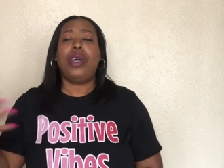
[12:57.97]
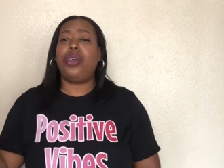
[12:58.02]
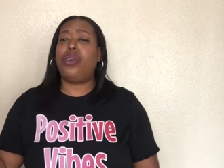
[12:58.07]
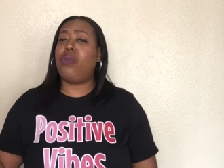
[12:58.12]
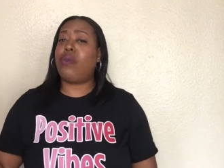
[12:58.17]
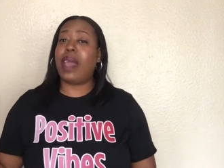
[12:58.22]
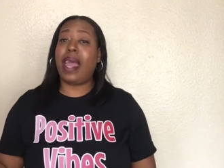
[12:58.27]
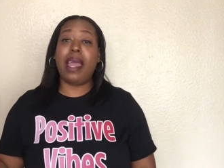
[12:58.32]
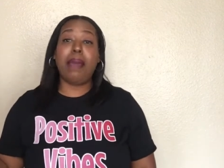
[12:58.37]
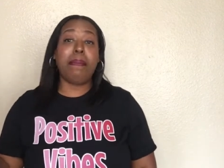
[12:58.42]

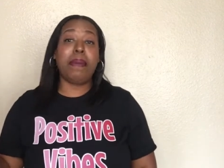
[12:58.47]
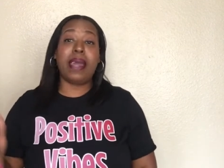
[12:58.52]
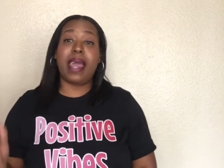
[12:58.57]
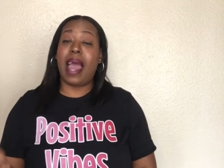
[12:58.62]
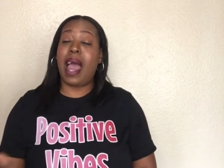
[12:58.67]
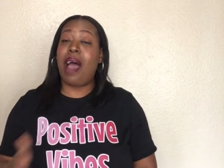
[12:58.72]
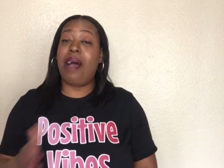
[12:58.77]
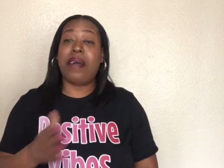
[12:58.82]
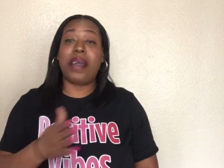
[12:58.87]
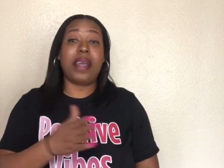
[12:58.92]
You can't be
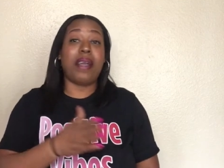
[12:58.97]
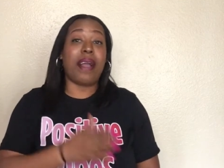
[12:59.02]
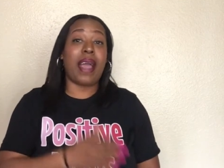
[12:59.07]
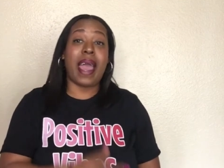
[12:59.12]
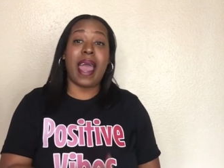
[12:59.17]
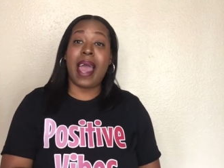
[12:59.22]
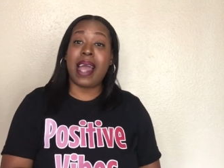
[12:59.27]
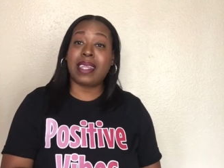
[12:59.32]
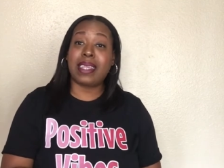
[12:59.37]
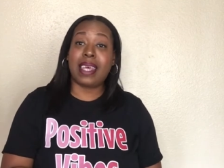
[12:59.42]
out here
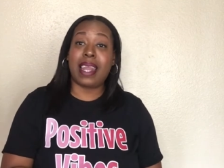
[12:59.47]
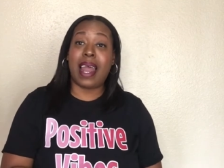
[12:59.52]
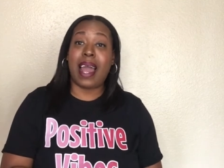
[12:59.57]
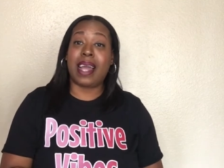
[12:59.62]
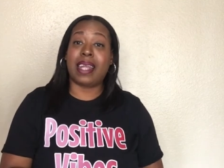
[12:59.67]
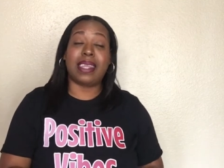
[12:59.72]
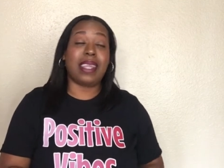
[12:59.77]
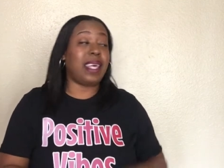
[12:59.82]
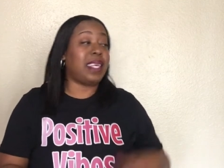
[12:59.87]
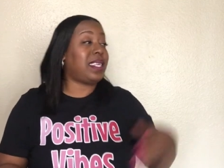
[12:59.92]
acting
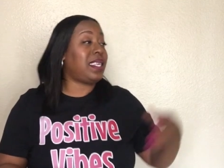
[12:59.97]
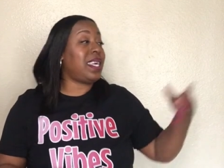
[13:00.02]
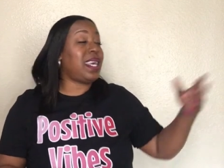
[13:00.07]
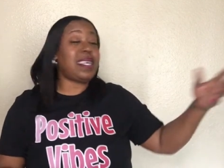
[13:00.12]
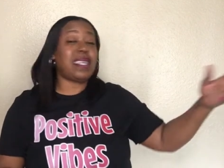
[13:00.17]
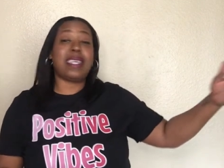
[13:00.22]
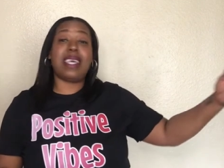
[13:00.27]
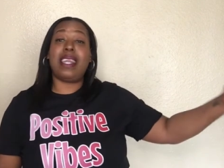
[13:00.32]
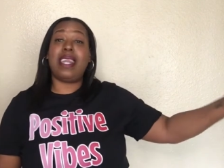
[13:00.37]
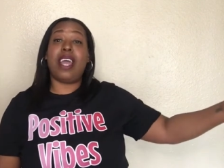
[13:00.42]
like this.
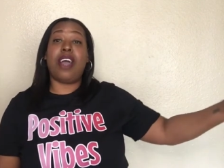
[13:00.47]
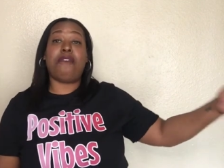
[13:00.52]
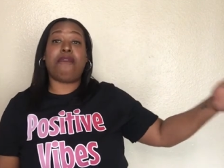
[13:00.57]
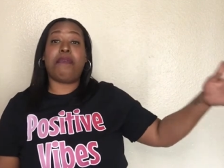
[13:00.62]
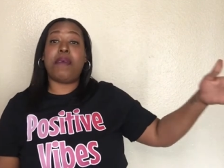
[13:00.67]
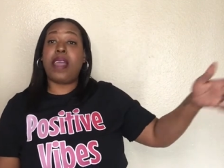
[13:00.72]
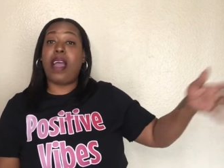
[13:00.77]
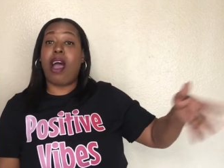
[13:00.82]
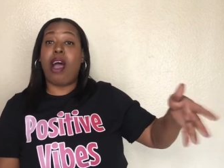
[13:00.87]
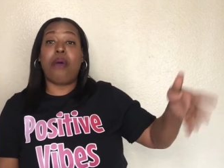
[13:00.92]
It's enough.
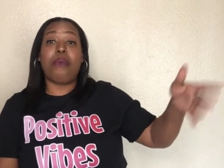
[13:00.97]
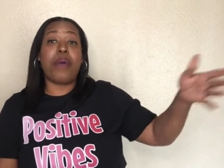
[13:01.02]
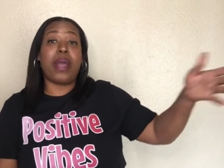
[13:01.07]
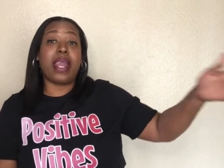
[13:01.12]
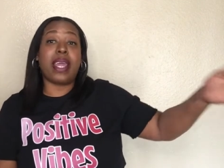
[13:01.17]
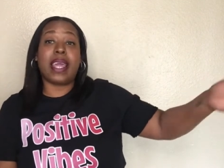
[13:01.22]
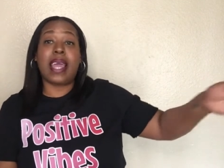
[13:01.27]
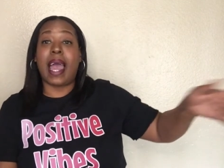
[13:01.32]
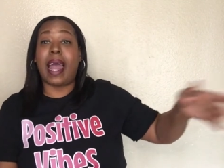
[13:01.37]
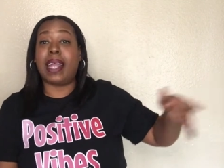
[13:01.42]
We
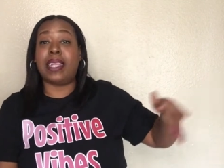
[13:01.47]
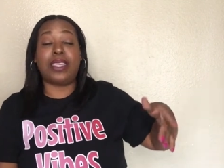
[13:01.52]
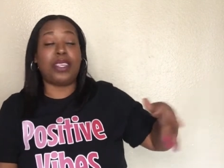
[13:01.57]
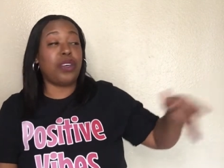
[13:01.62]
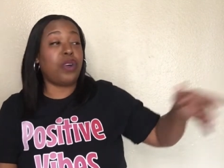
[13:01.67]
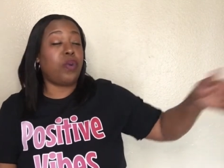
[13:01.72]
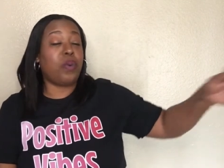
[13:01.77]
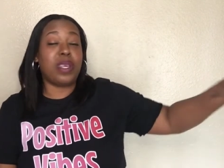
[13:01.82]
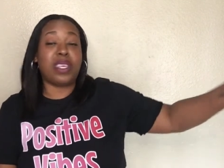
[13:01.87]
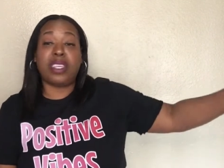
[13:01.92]
already got to
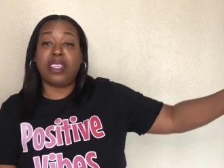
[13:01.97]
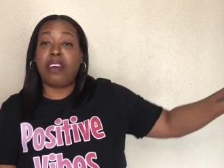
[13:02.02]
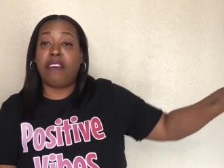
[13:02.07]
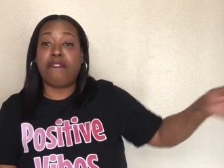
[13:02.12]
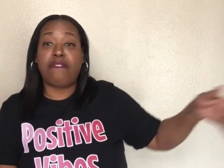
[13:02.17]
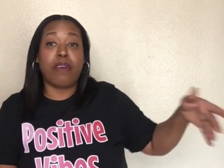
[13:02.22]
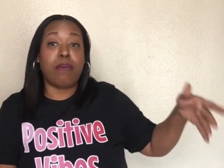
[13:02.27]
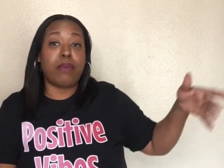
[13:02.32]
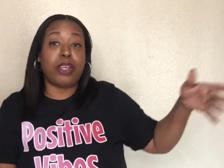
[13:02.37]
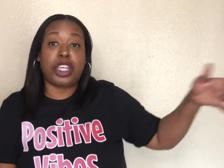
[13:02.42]
deal with
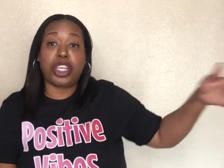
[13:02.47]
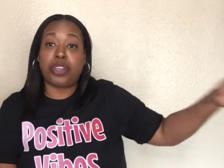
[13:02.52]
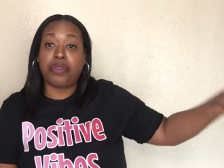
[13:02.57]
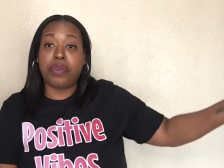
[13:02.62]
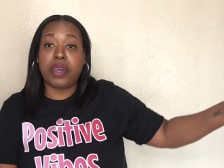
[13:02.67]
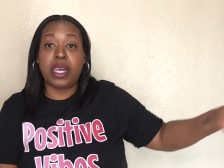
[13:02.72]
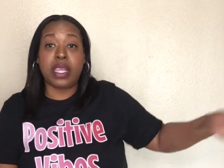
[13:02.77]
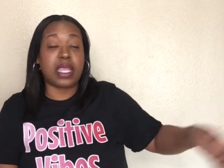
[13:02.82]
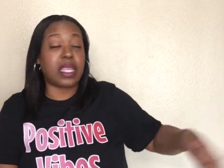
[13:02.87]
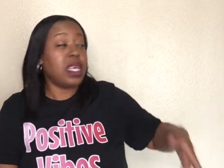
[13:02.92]
stuff from the
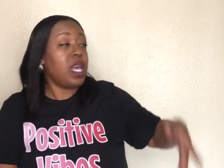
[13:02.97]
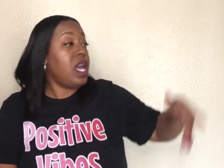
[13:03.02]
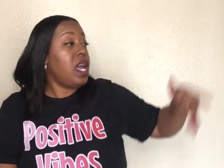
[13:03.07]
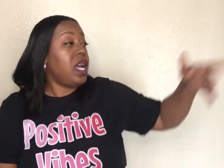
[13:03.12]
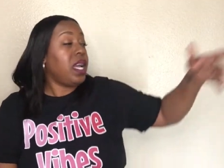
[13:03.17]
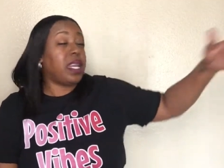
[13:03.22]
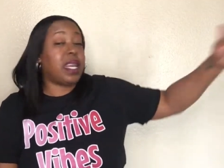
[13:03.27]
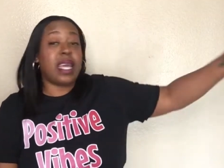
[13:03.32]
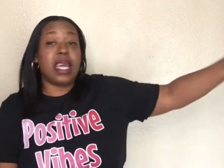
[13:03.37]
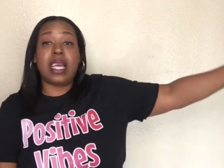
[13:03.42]
streets.
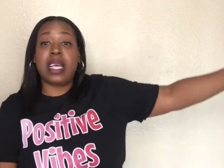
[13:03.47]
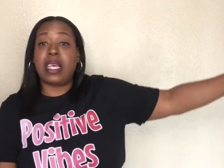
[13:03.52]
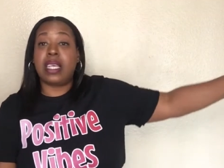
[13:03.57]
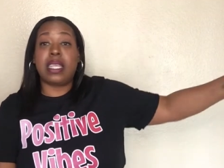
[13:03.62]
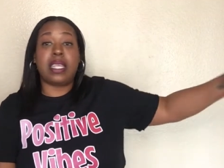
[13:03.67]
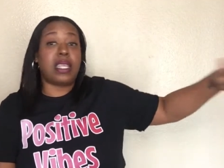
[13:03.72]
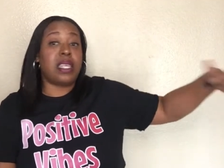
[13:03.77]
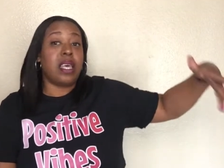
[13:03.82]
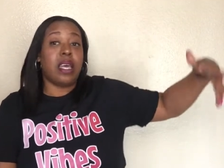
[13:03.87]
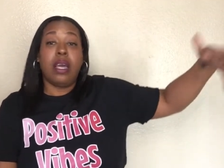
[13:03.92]
These